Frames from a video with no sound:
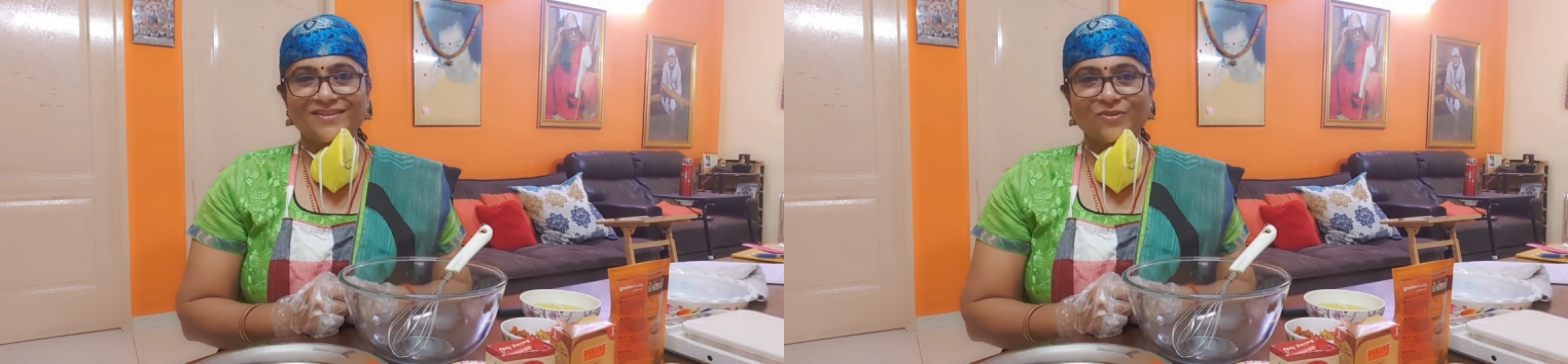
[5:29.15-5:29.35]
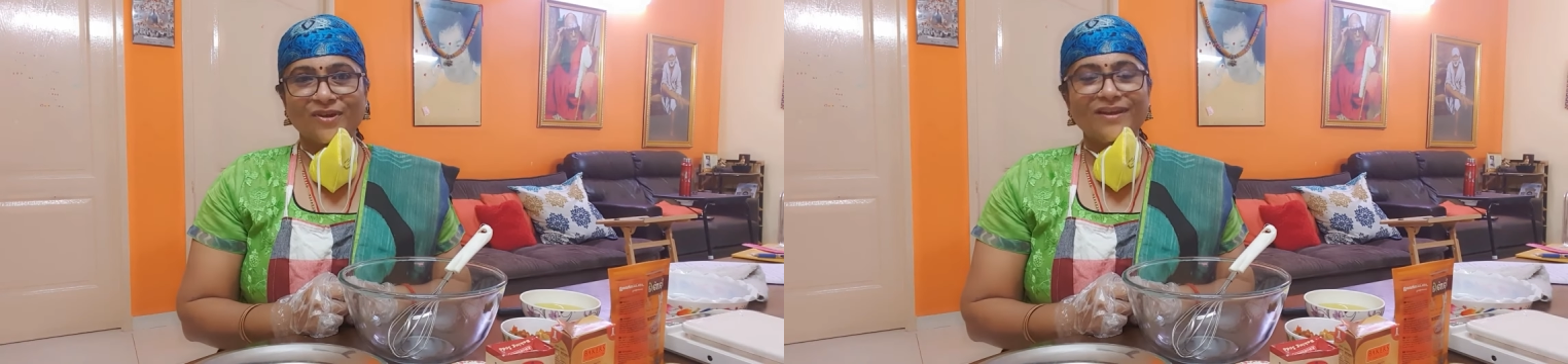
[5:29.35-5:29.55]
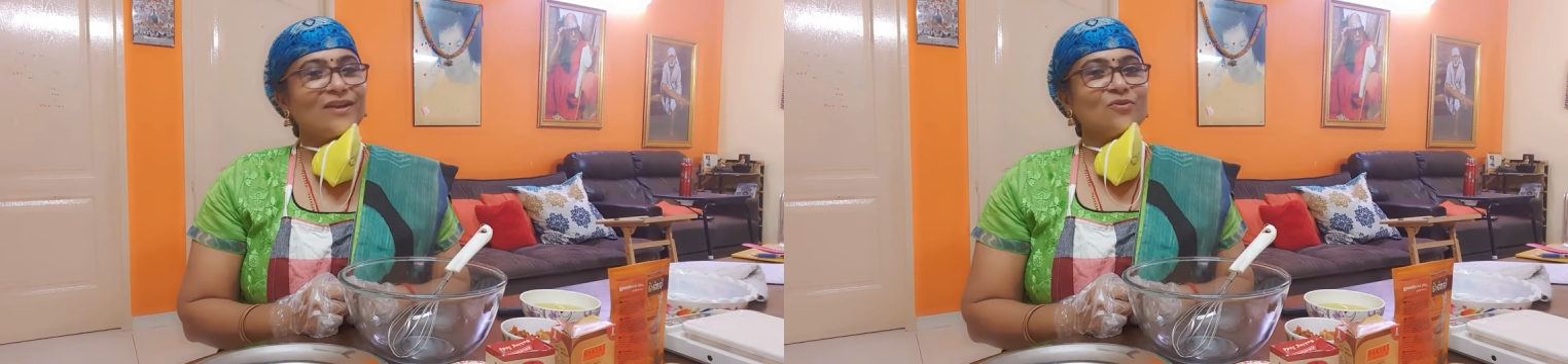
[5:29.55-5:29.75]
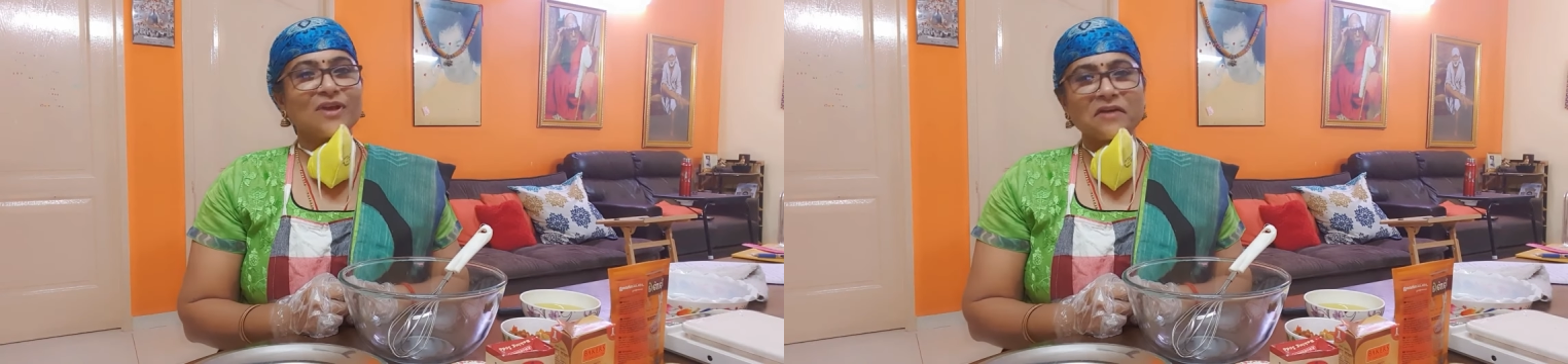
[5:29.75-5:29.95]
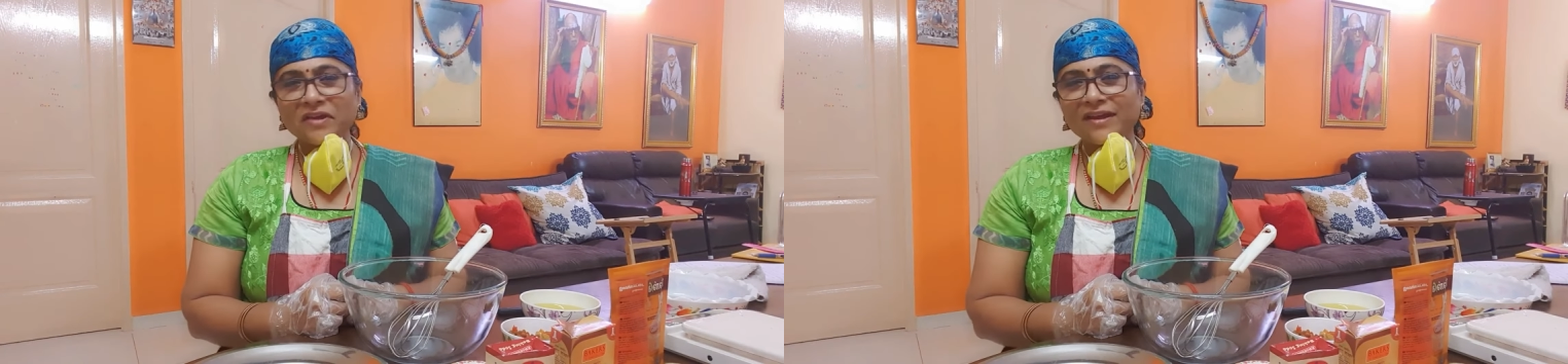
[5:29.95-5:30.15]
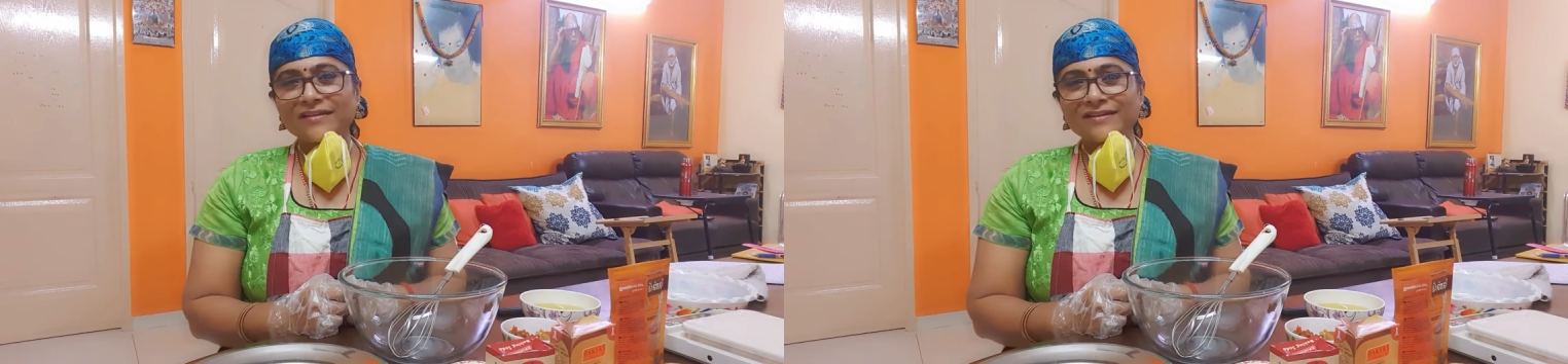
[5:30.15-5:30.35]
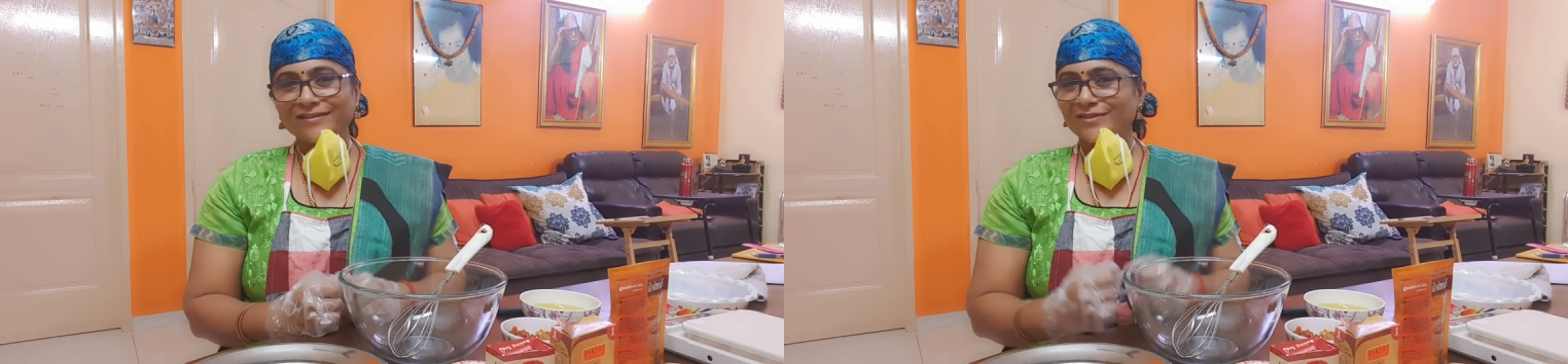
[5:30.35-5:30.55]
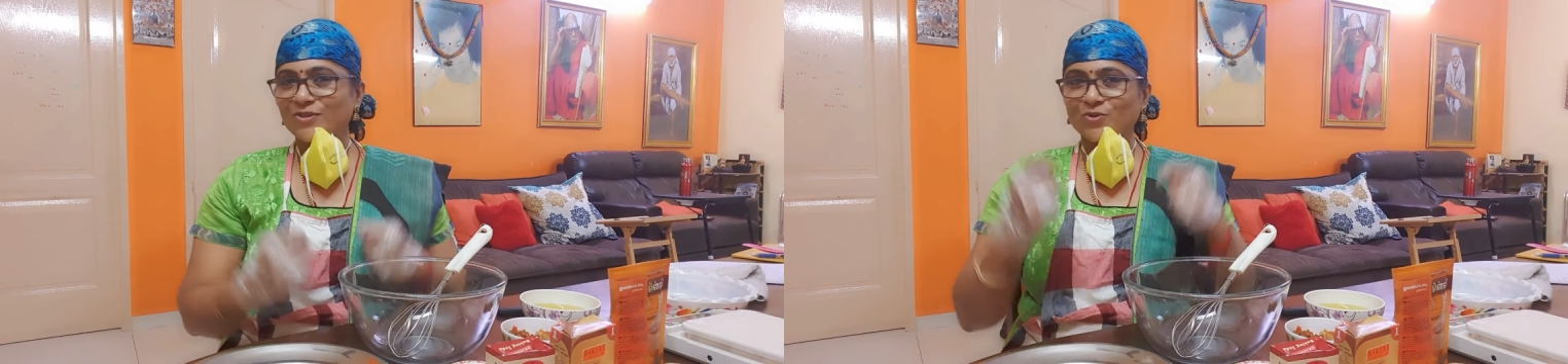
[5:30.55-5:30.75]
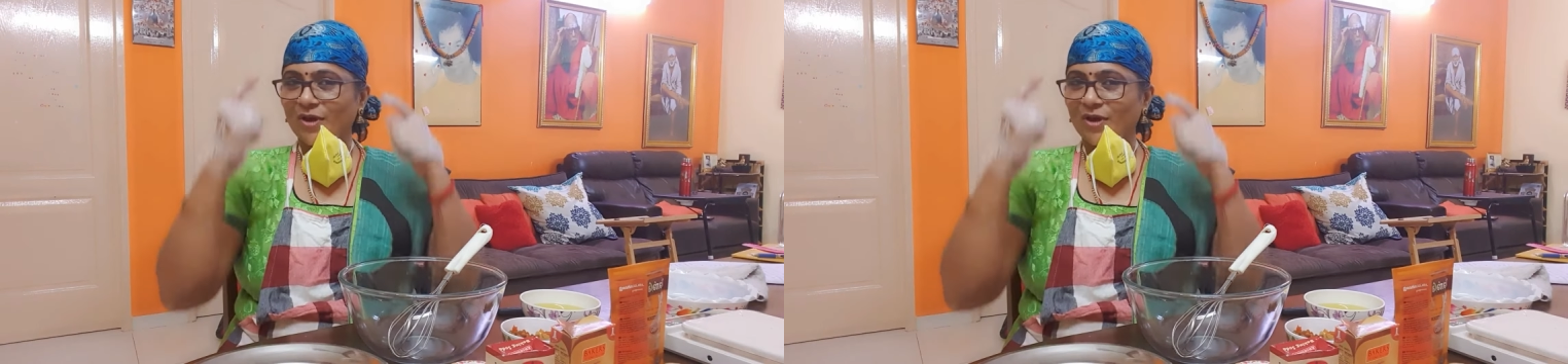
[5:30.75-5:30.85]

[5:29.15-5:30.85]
Okay, I don't have a headgear, so